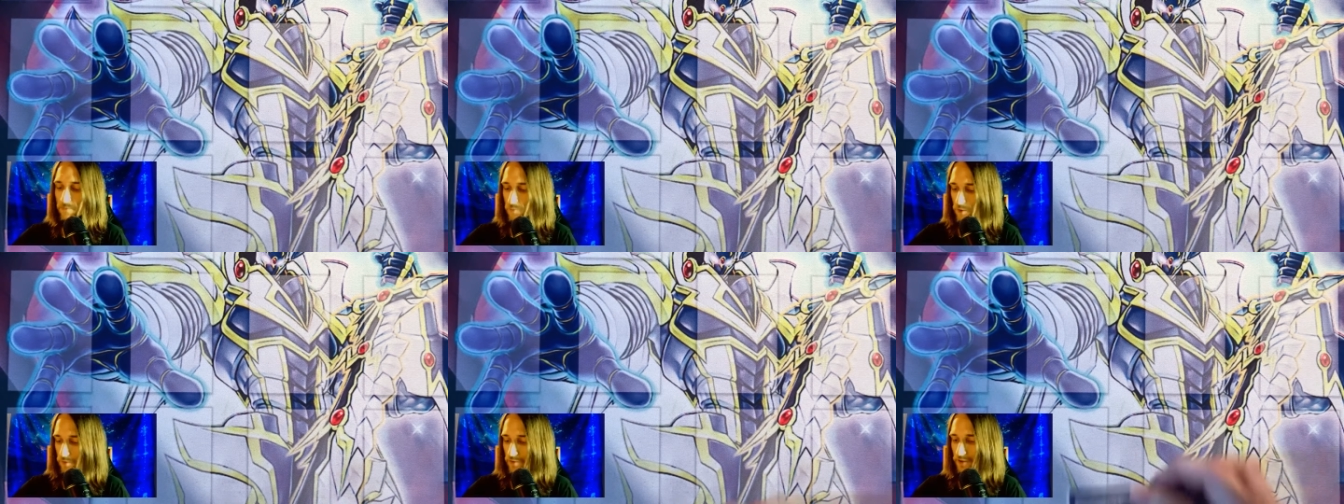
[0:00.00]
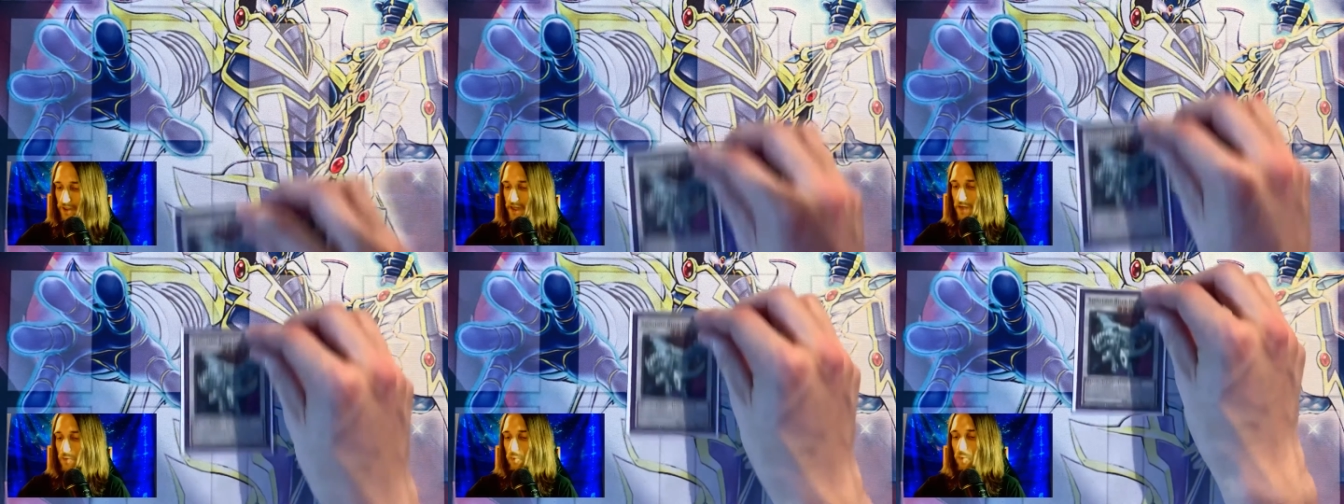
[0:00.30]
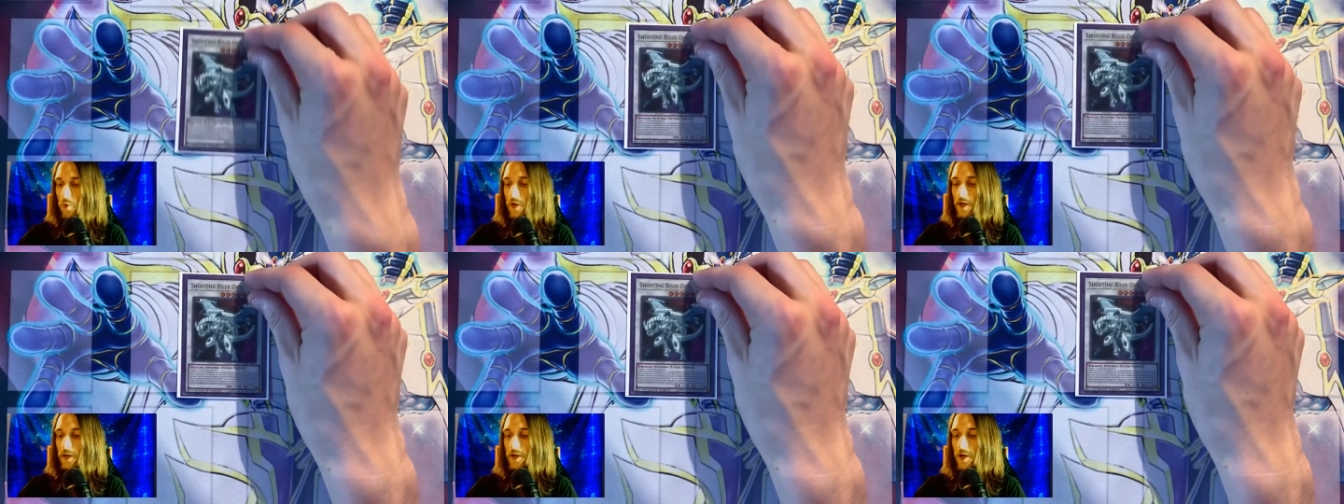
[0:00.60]
We're playing
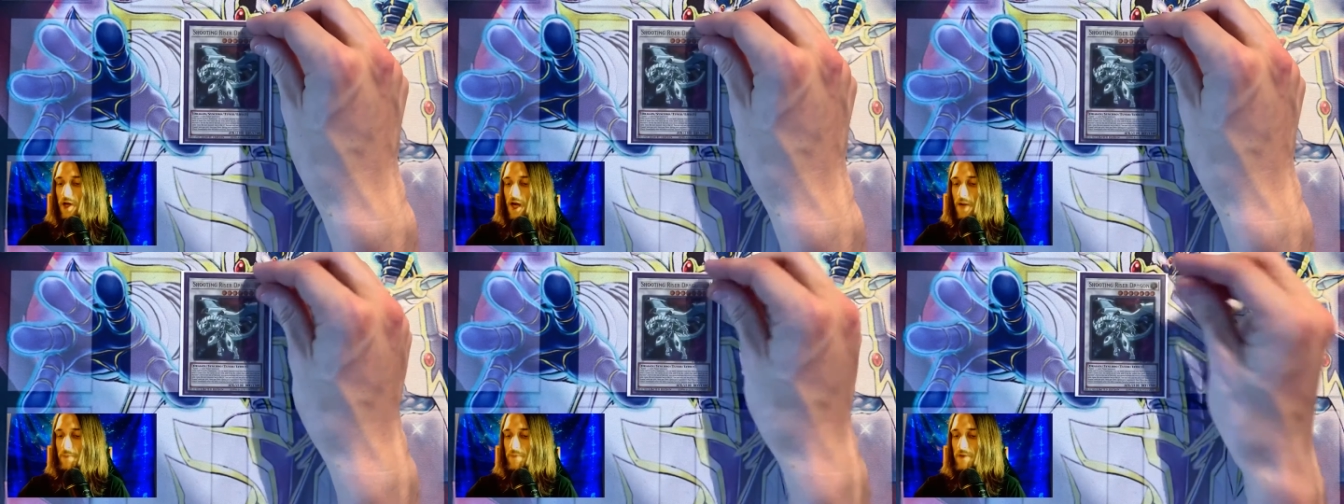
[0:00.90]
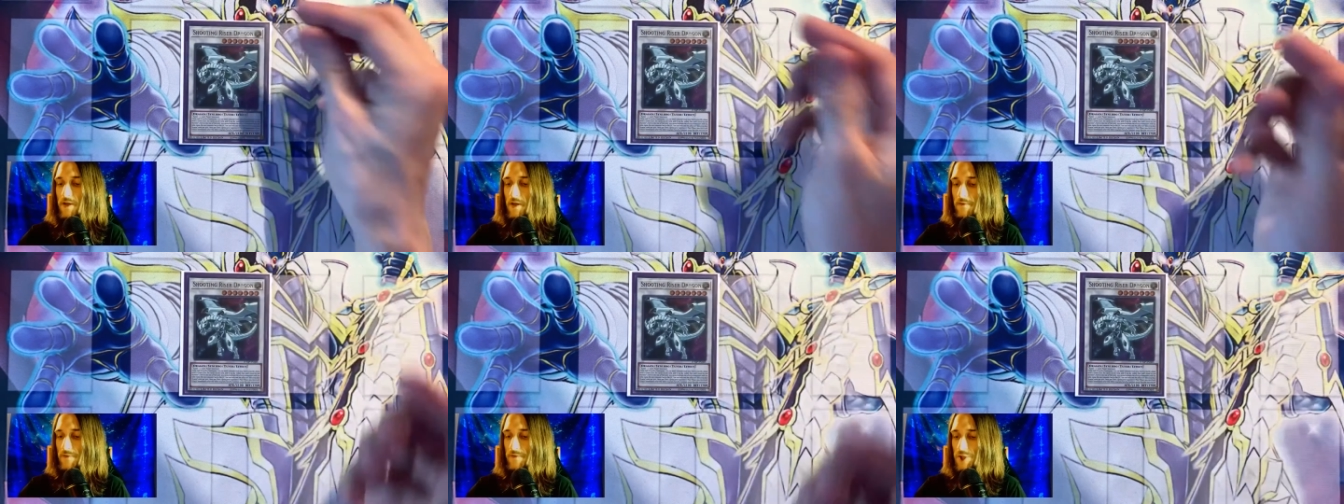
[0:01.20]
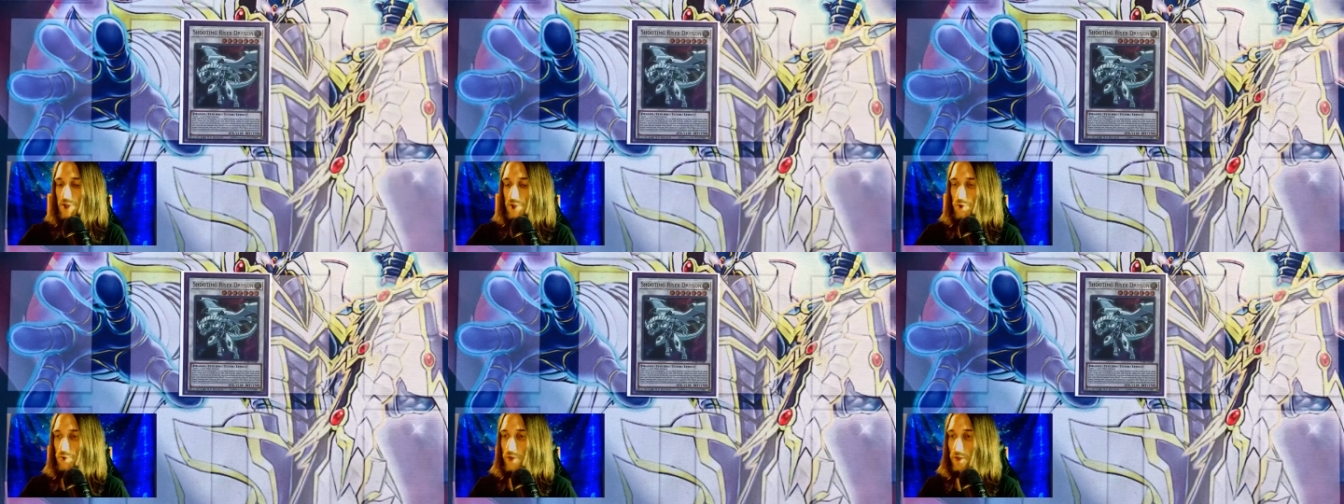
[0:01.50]
1 copy of
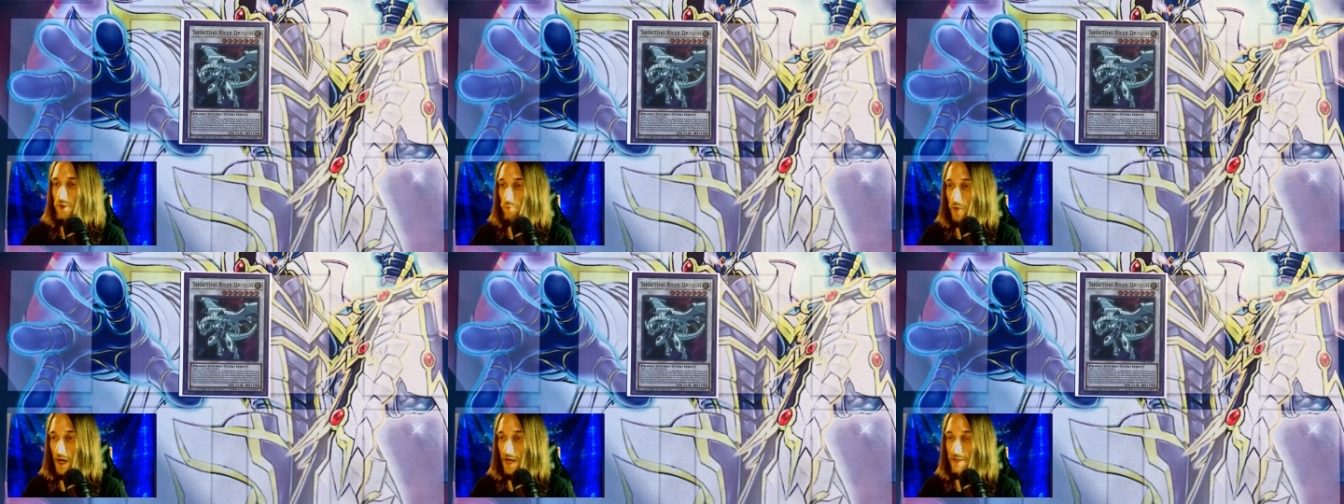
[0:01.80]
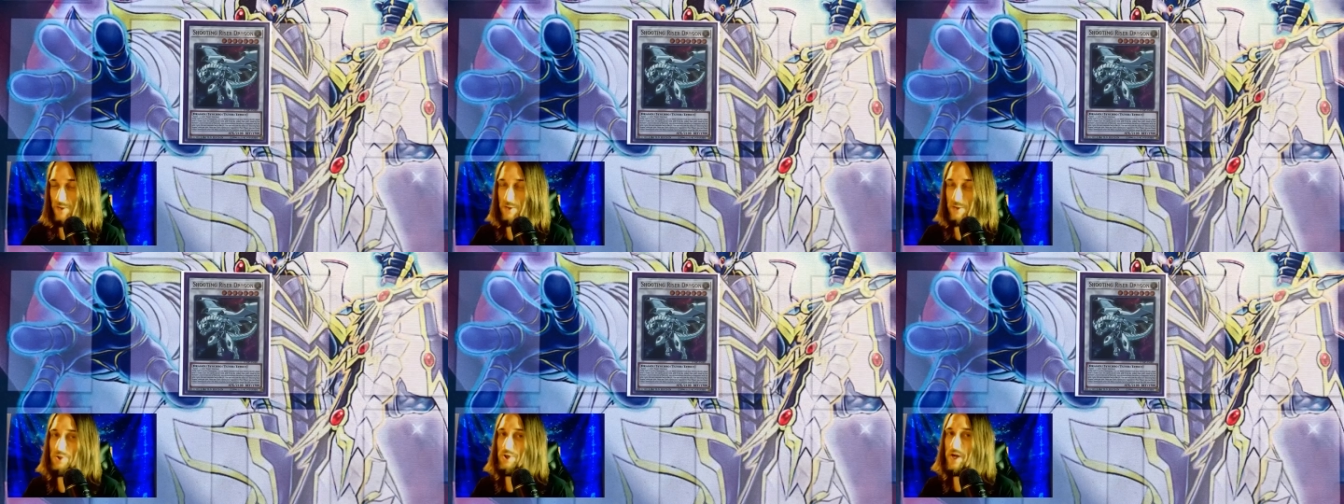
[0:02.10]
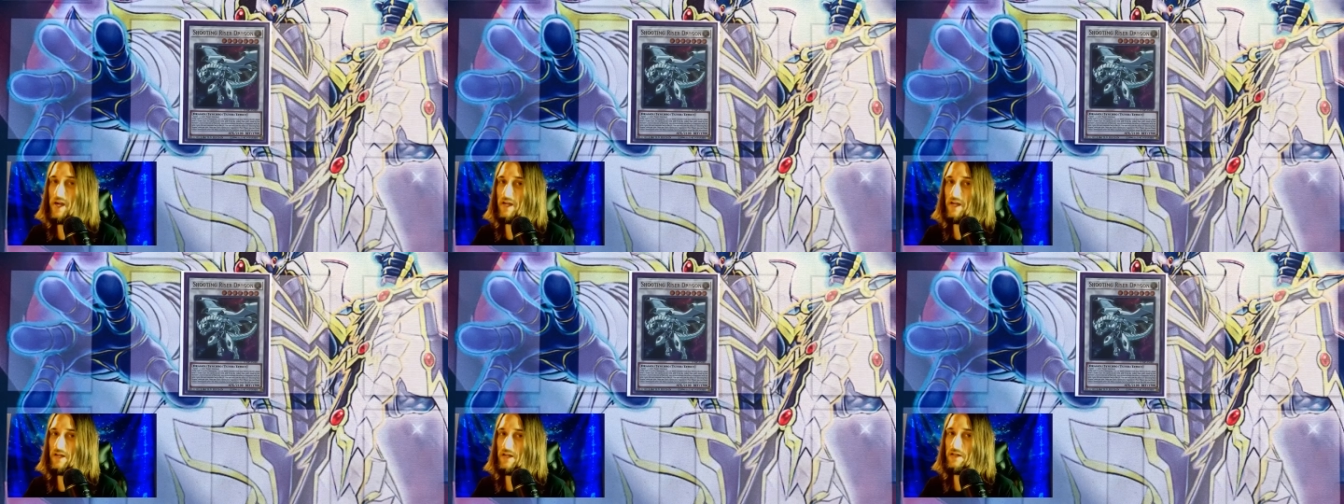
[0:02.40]
Shooting Riser
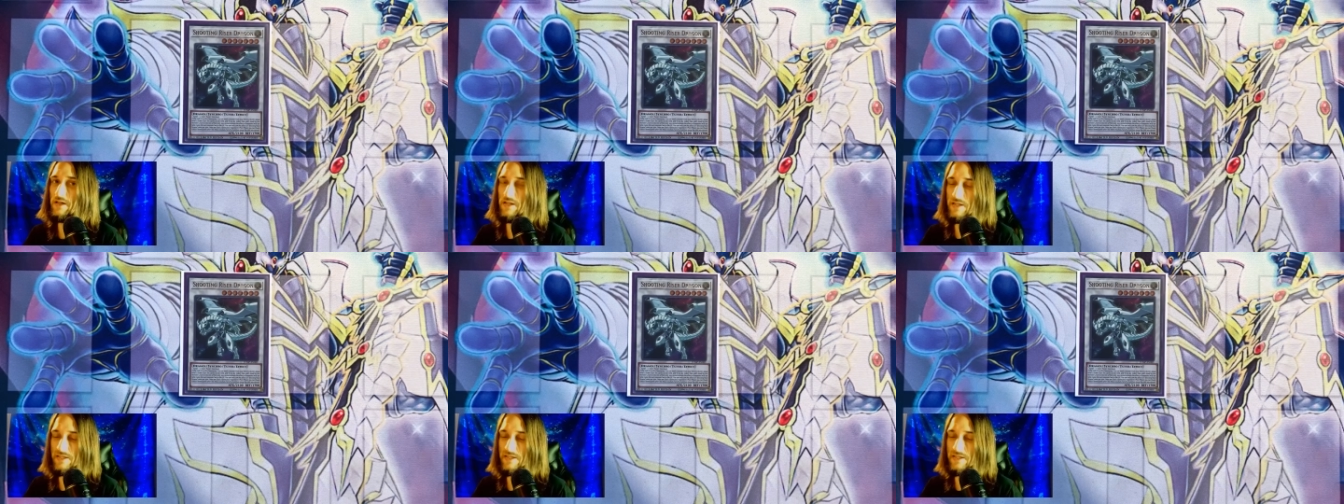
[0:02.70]
Dragon.